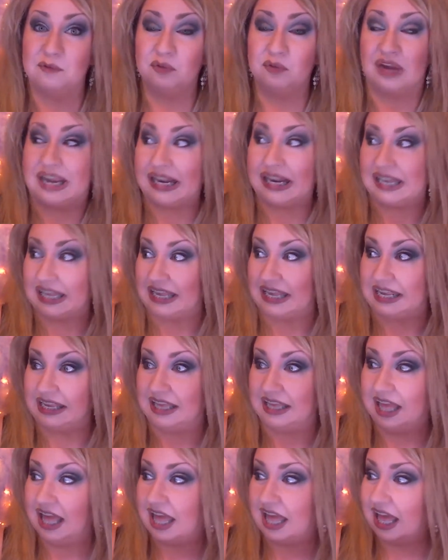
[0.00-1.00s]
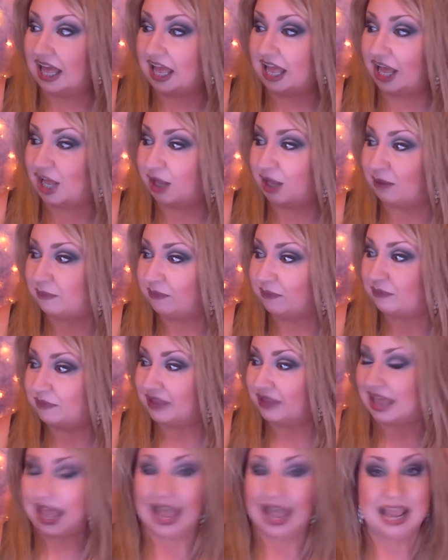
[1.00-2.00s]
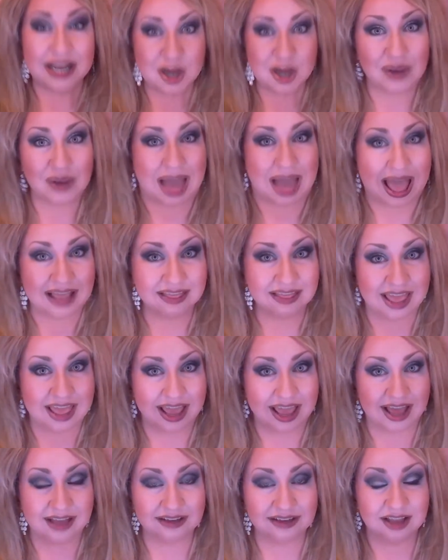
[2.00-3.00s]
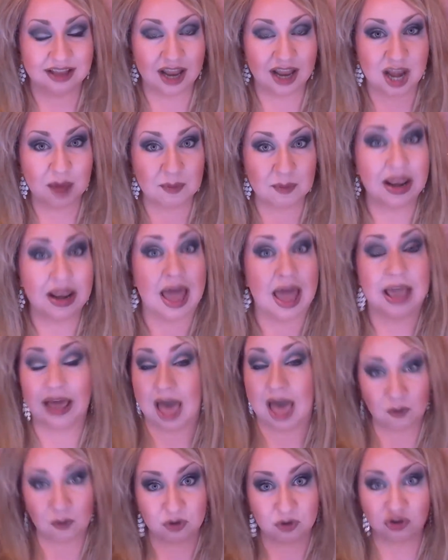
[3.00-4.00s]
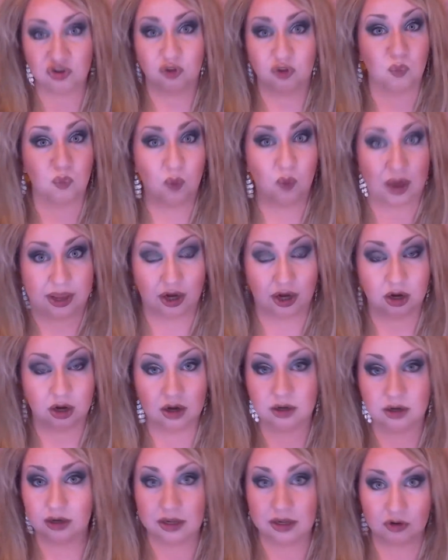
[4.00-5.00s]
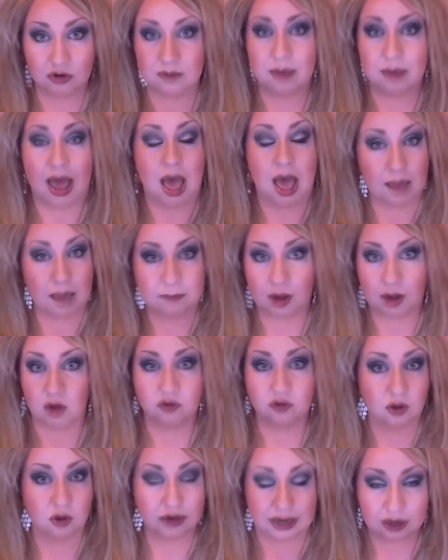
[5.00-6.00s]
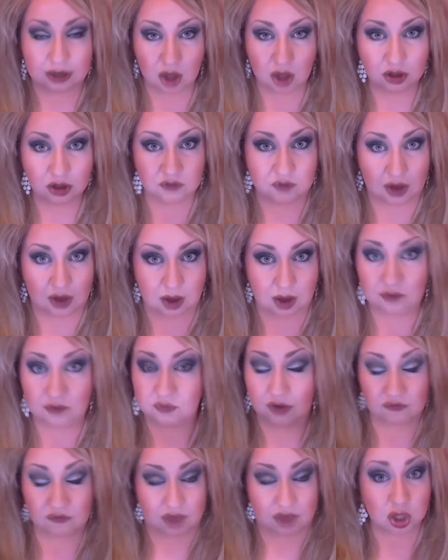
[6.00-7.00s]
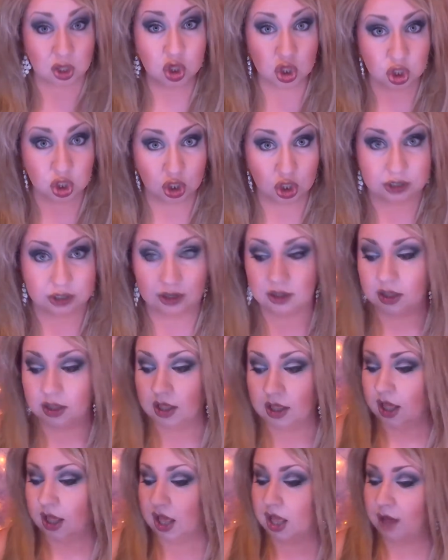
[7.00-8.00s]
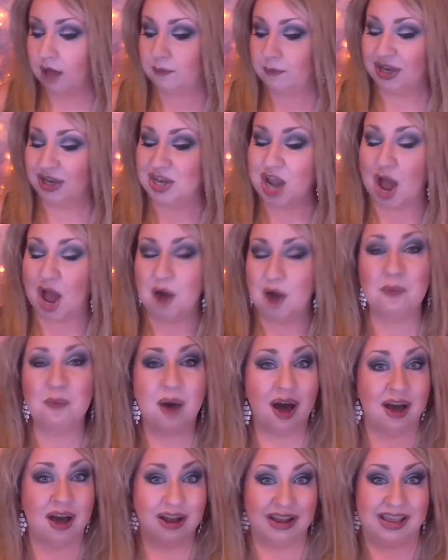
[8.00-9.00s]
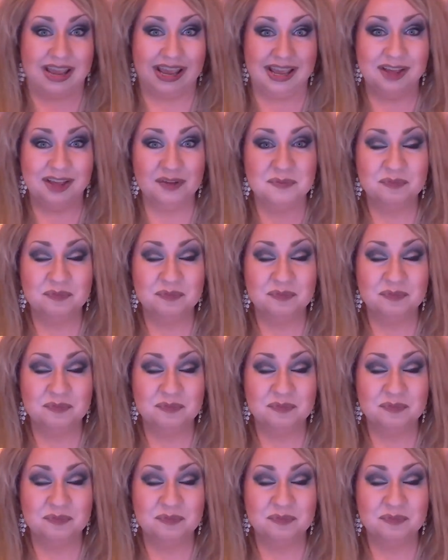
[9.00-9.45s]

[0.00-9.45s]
really, he don't like that. And I'm like, I would just wear glitter in my eyeballs all day long if I could. But nobody,